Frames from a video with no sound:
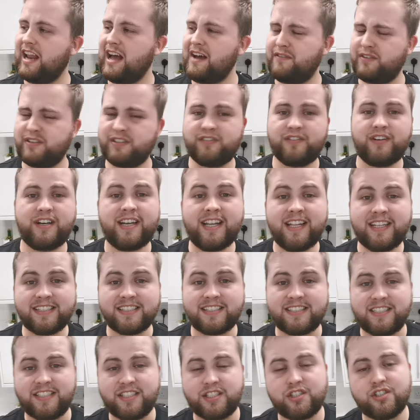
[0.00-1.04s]
lavender and
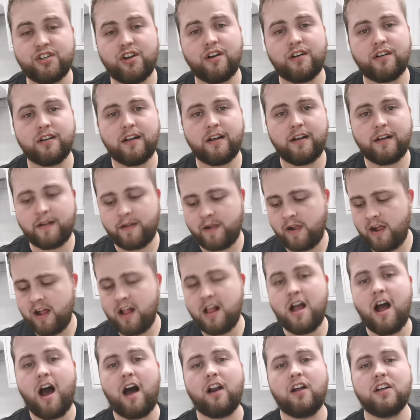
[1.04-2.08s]
linseed chocolate,
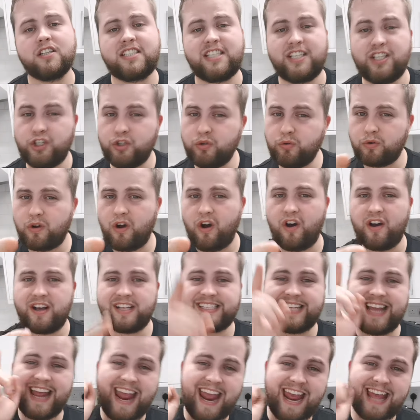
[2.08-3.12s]
and I'll see you
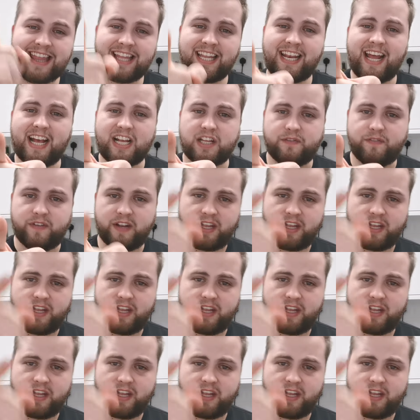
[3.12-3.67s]
guys in the next